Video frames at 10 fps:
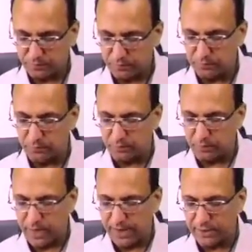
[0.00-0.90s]

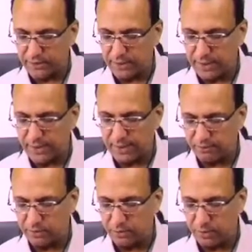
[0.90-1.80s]
9, 10,
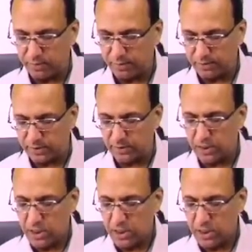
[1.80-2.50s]
11, 12 present.